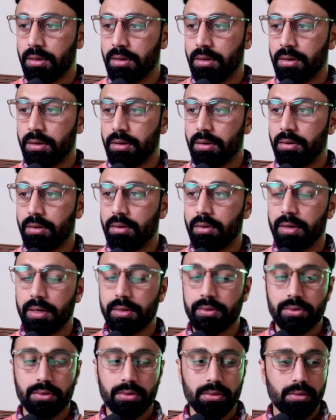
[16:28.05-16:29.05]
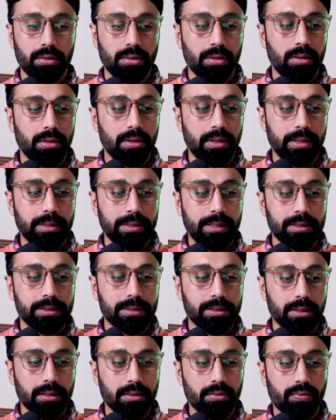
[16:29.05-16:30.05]
Alright, so that's
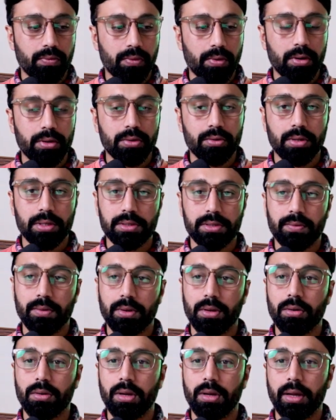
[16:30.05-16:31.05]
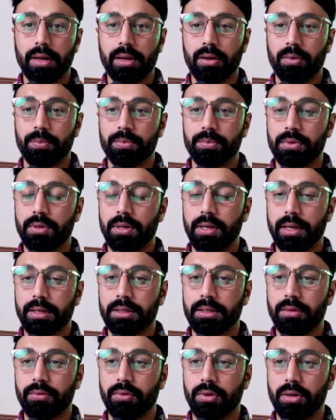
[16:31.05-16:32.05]
it for today's video. I hope you liked the
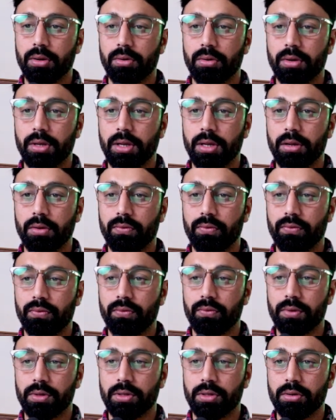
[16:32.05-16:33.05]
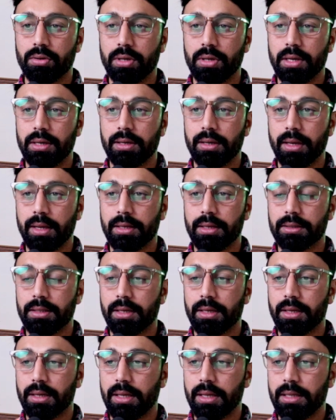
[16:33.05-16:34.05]
video. If you need anything
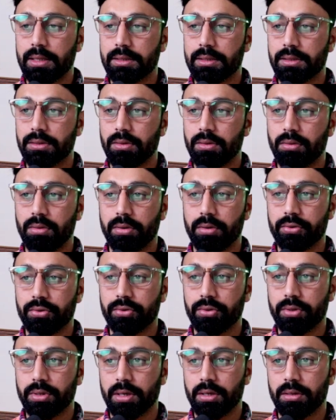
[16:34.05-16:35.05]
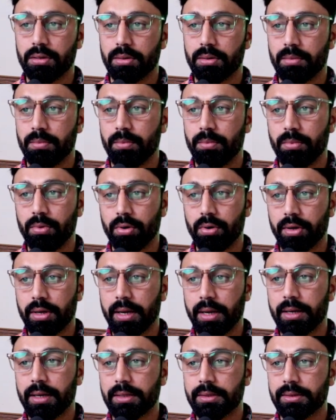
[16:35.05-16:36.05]
else or you need more
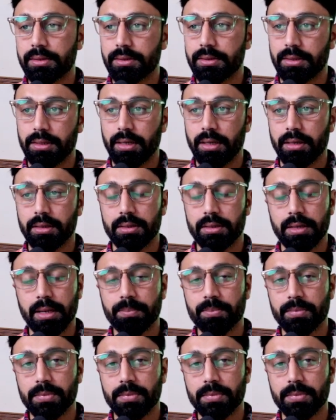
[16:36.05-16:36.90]
guidance in depth